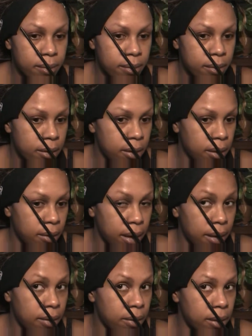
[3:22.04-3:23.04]
So
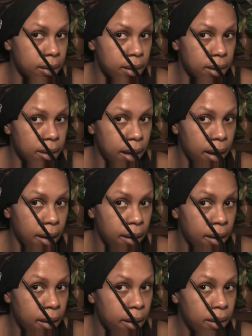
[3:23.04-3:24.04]
now you can see there
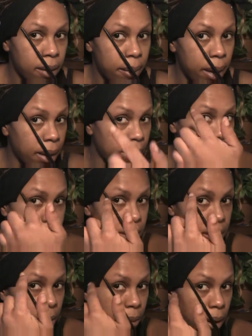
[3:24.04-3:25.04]
that my hair
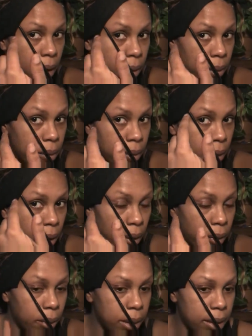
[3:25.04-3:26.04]
doesn't grow all
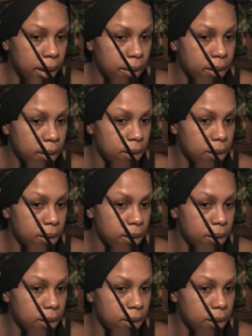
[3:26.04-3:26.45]
the way down there,